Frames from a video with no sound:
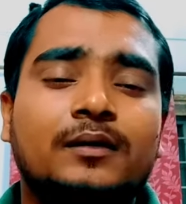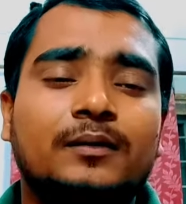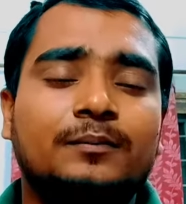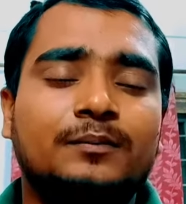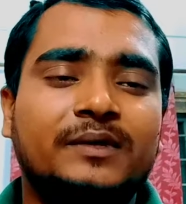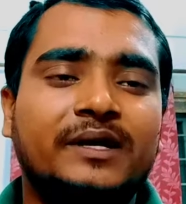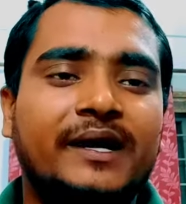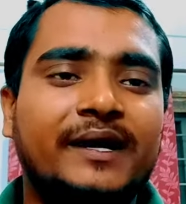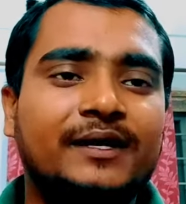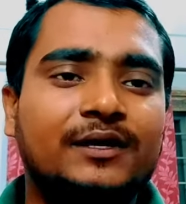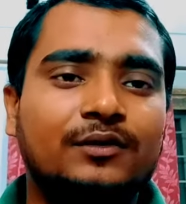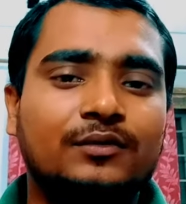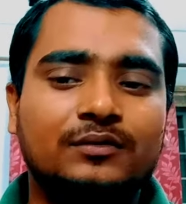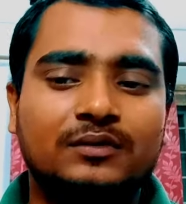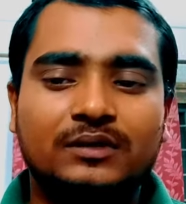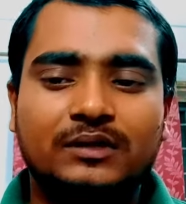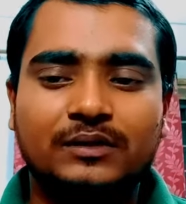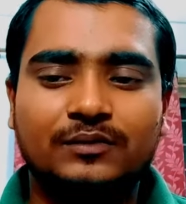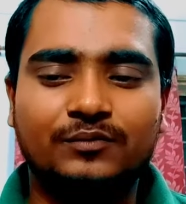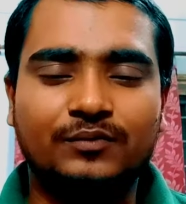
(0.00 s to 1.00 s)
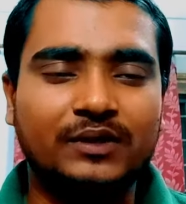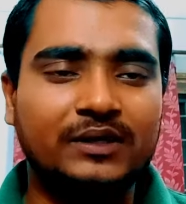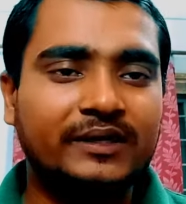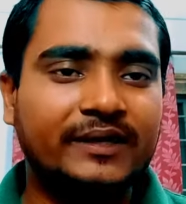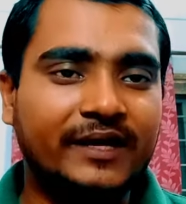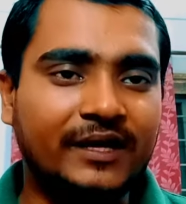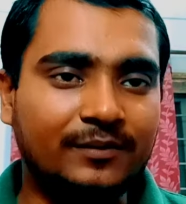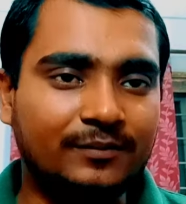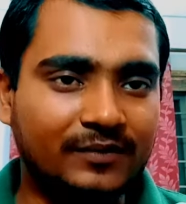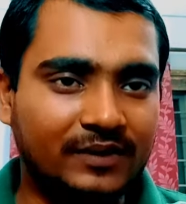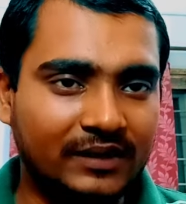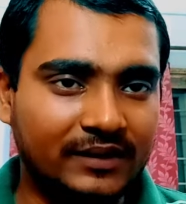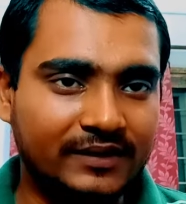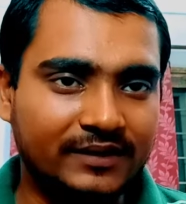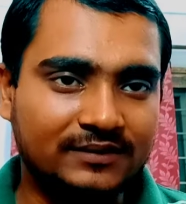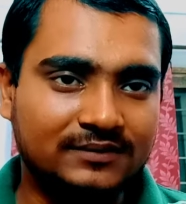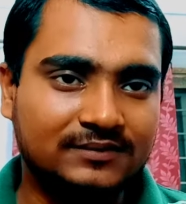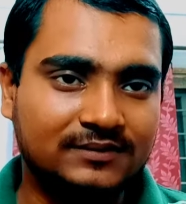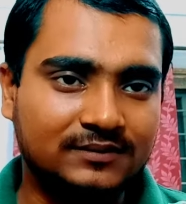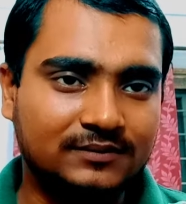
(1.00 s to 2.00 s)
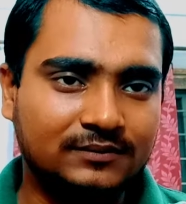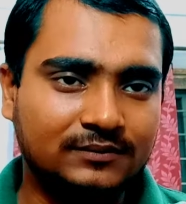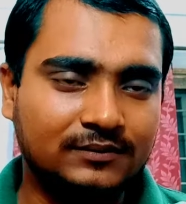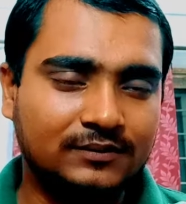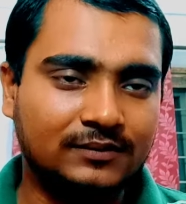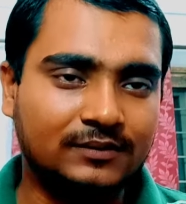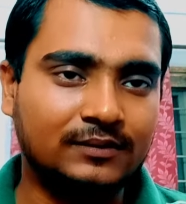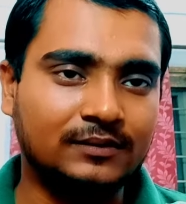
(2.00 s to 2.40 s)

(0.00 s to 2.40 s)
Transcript: write on the one chemical reaction.